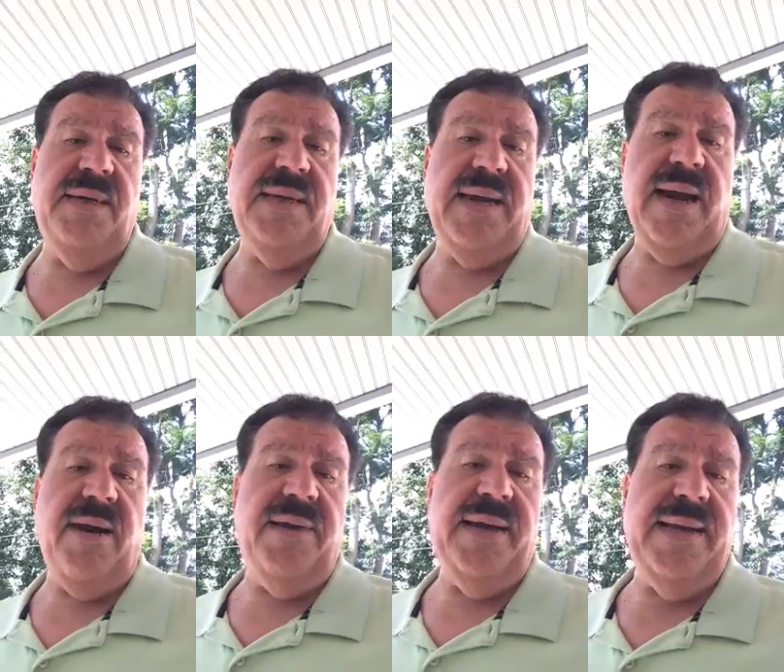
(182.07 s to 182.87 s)
media
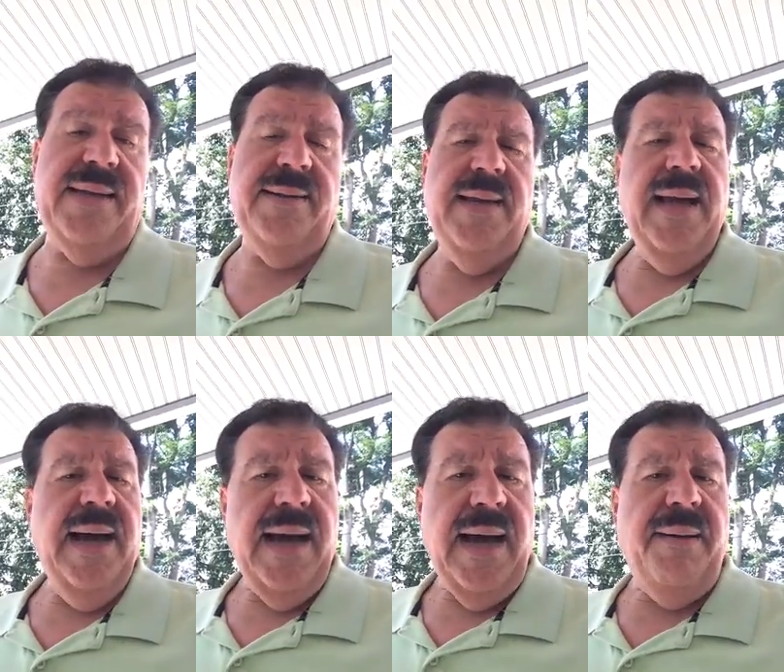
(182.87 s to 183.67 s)
carry that?
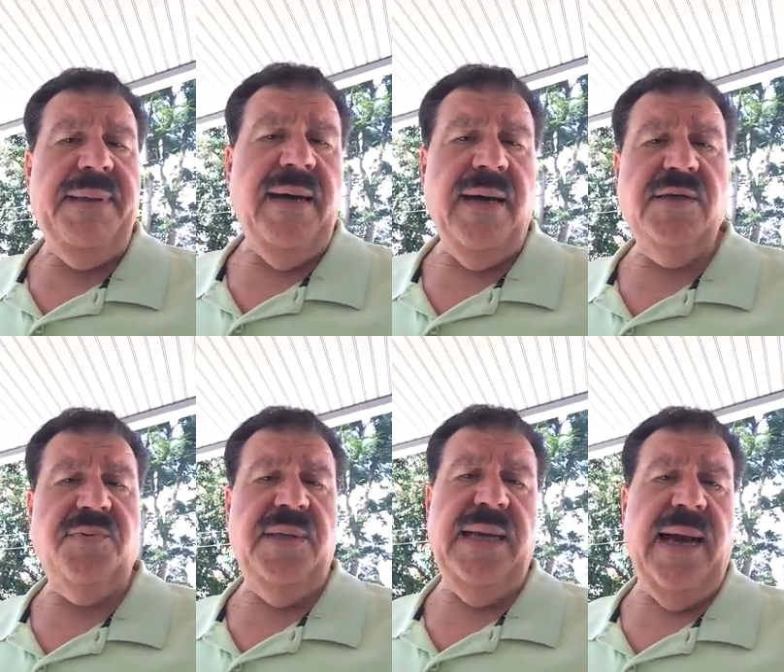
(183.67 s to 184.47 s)
I'll be
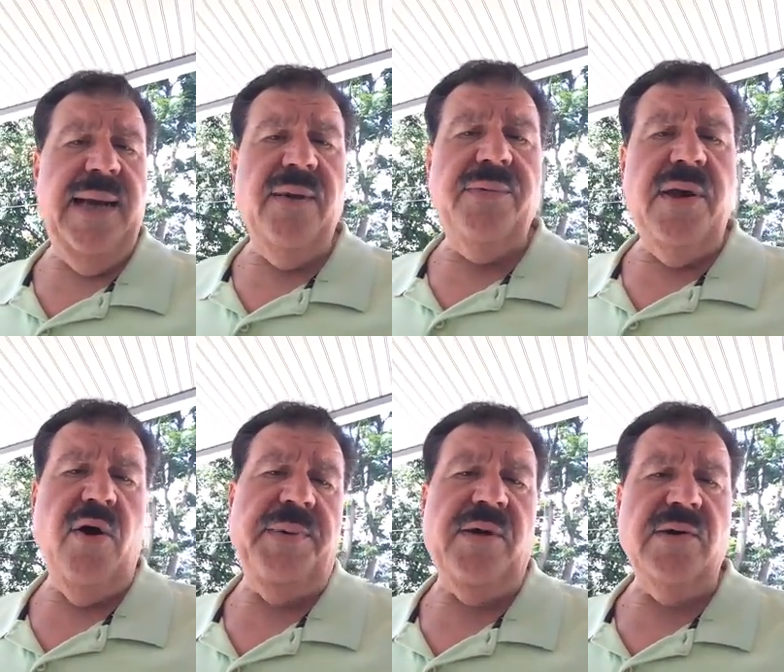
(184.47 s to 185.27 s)
honest with you, I don't
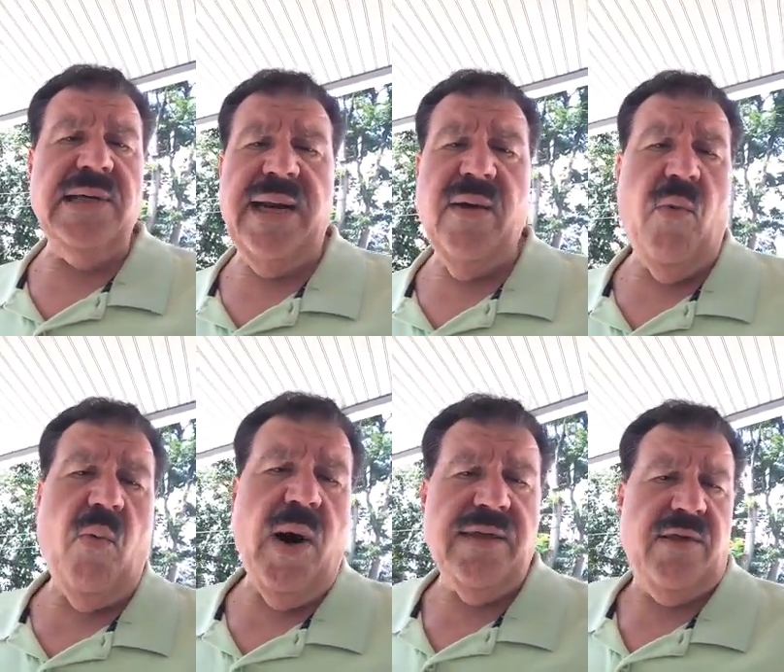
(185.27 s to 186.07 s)
know, because I don't
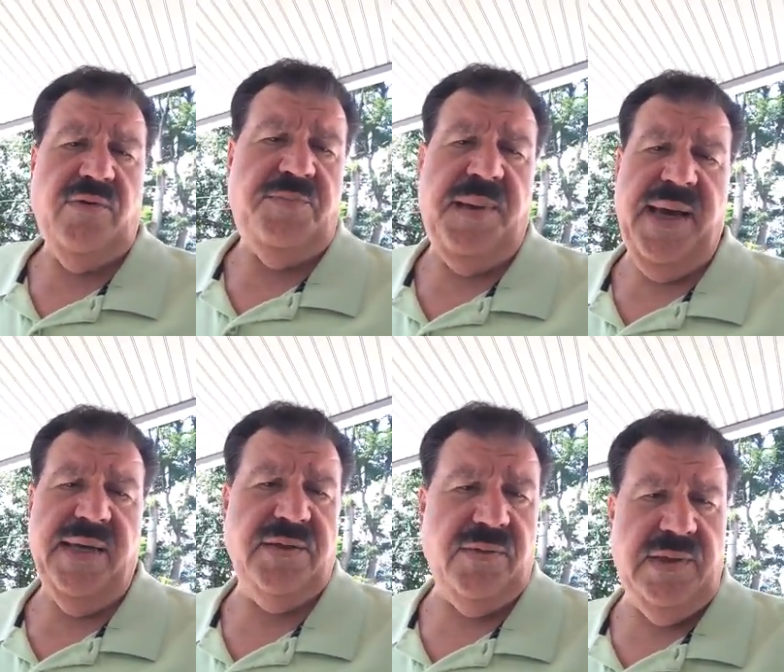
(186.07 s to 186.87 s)
watch those
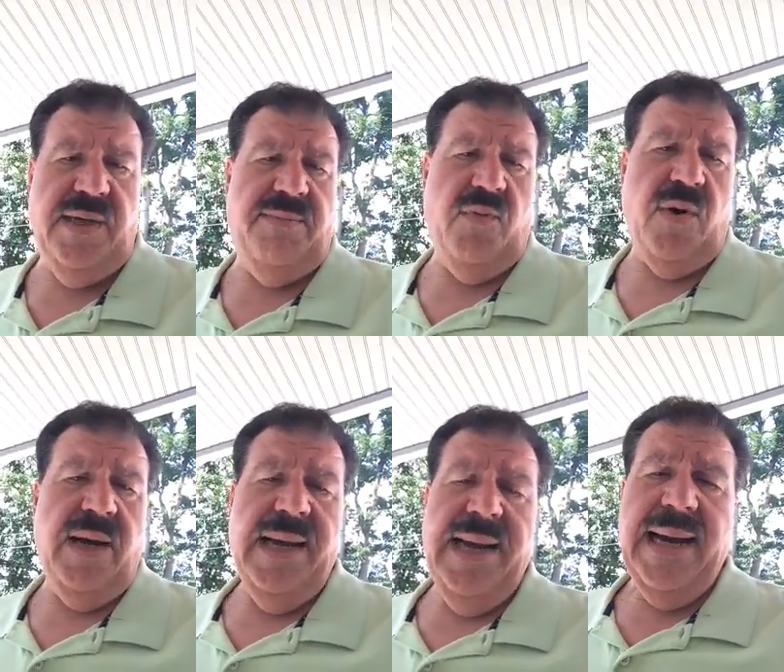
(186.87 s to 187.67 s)
bastards anymore.
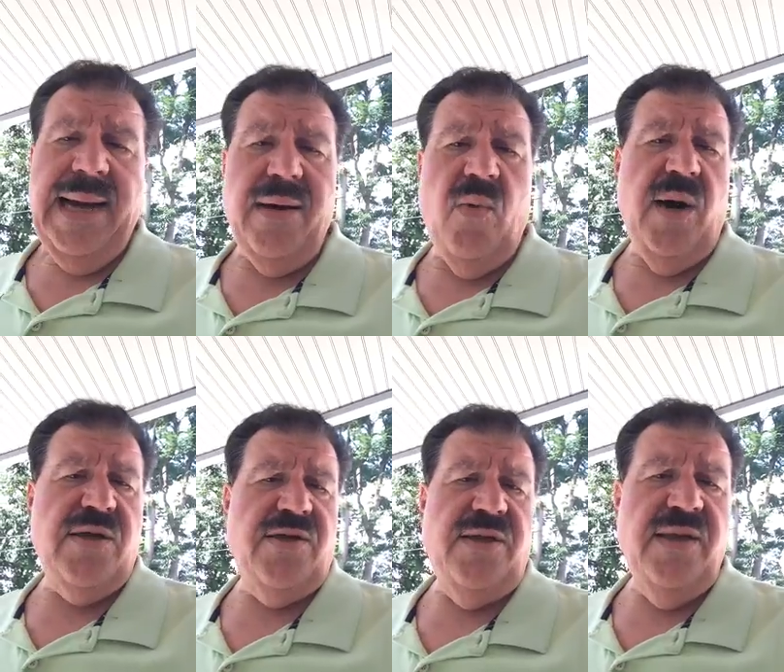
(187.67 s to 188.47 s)
I don't
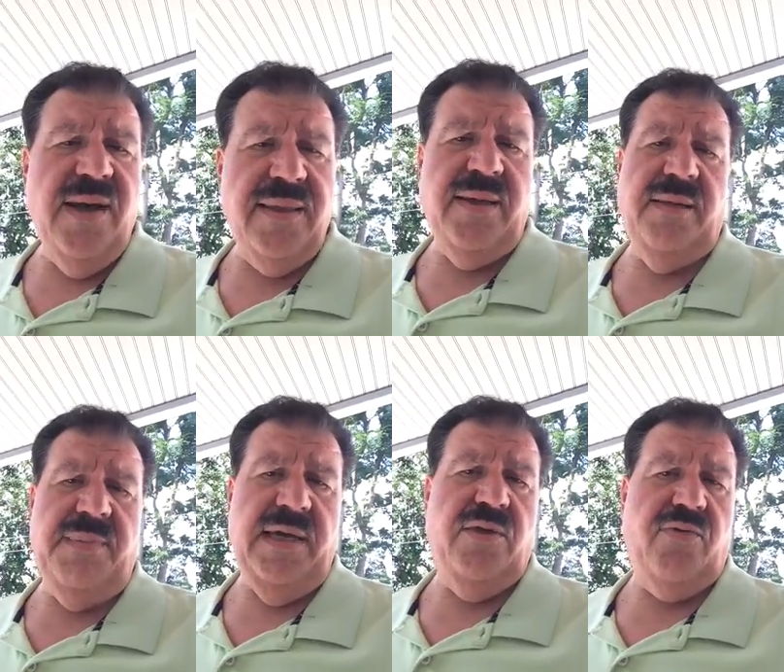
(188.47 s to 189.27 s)
watch nothing the
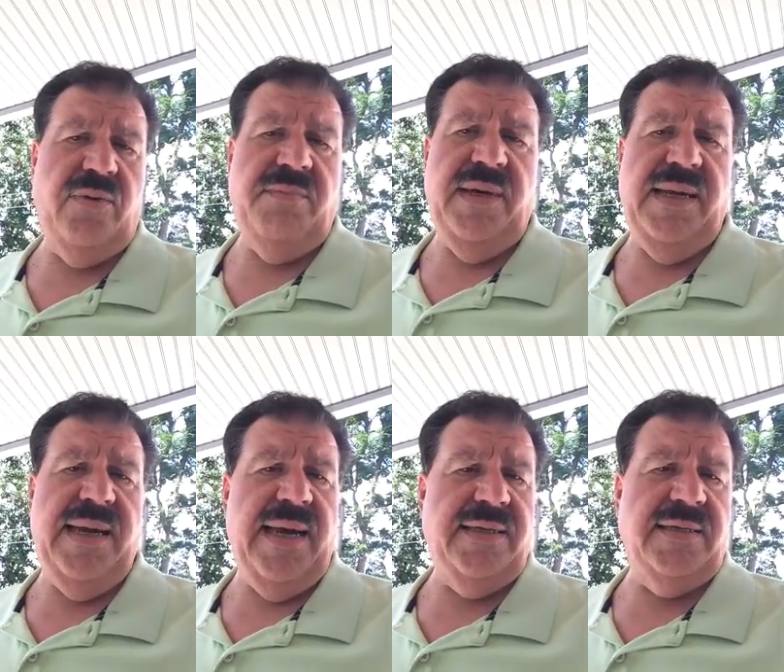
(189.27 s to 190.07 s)
mainstream
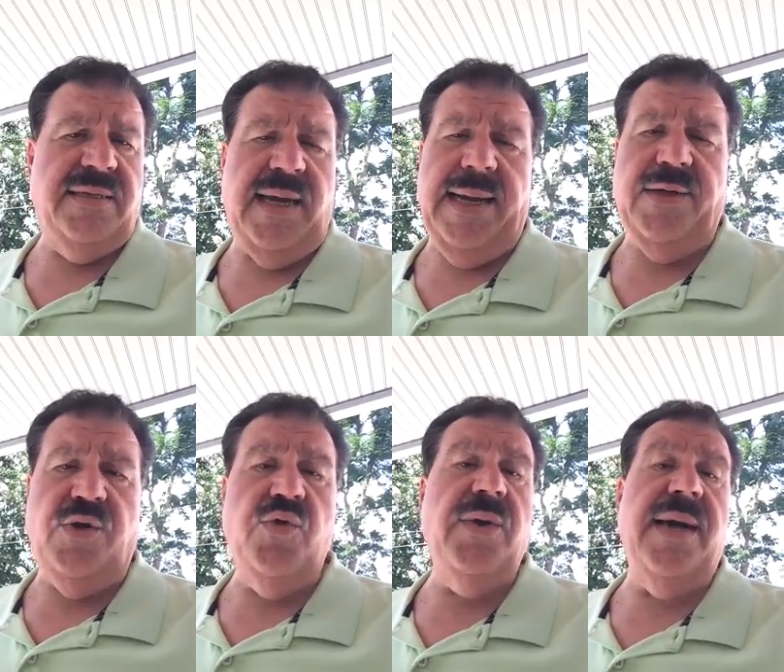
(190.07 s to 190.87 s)
media has to say. I
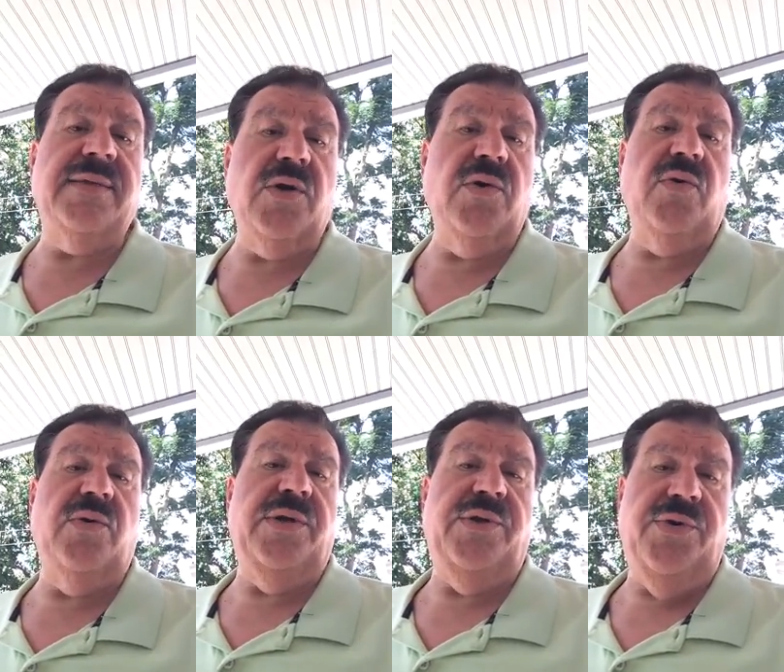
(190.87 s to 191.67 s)
do not turn
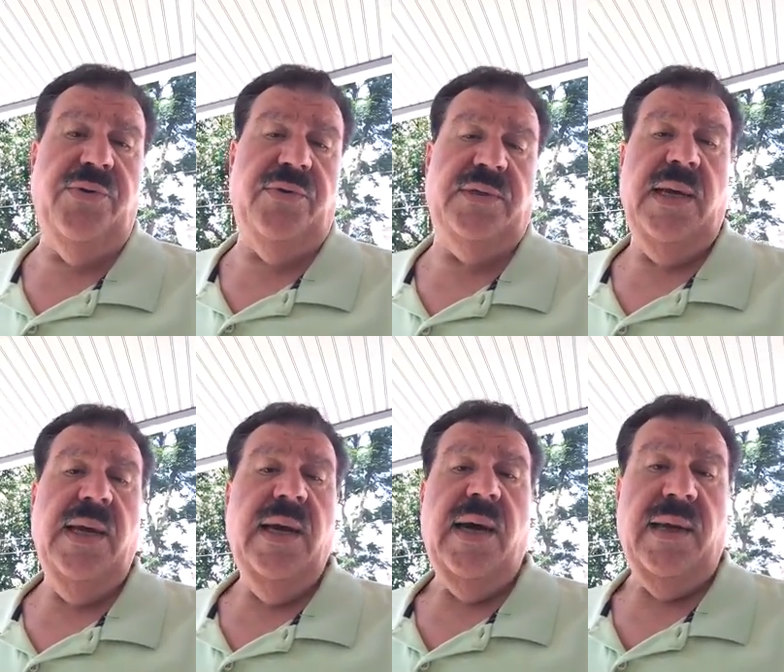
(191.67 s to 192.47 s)
on the news
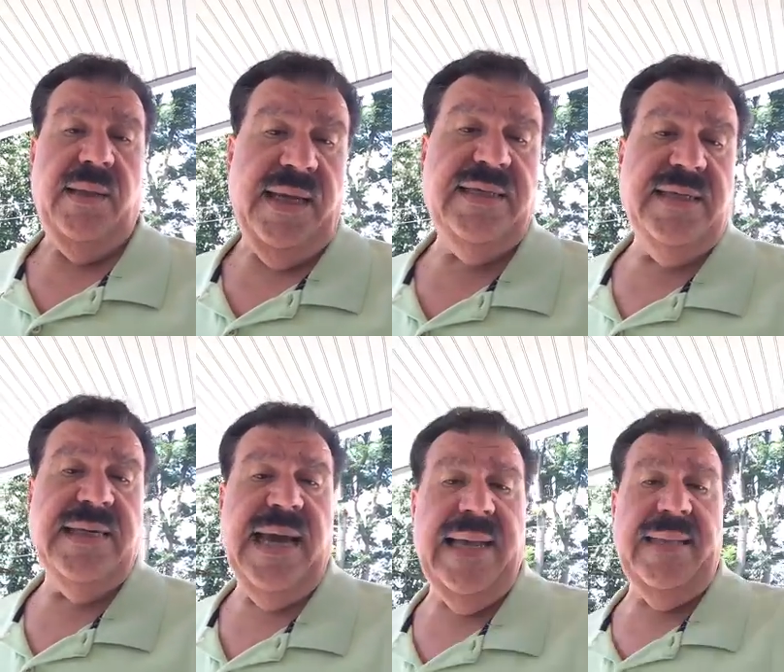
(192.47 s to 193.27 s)
unless
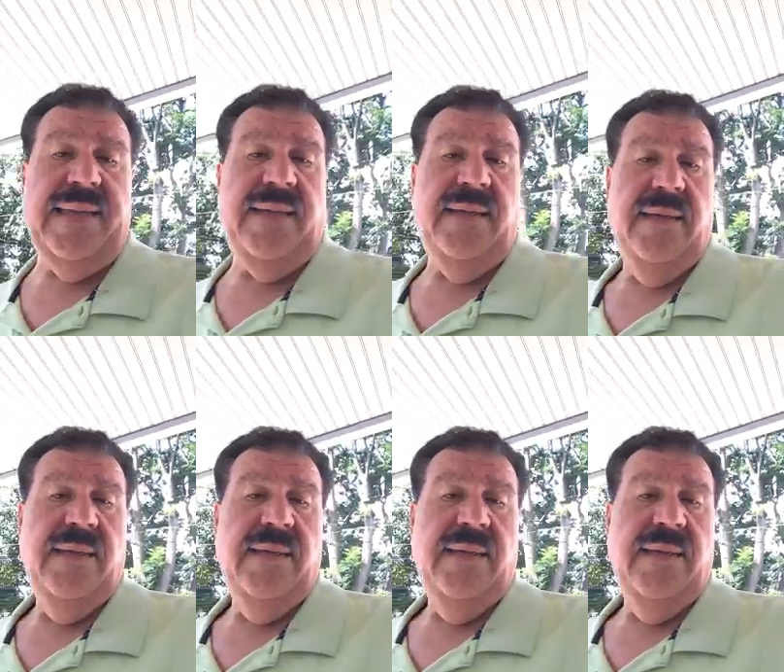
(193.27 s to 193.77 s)
it's Hannity.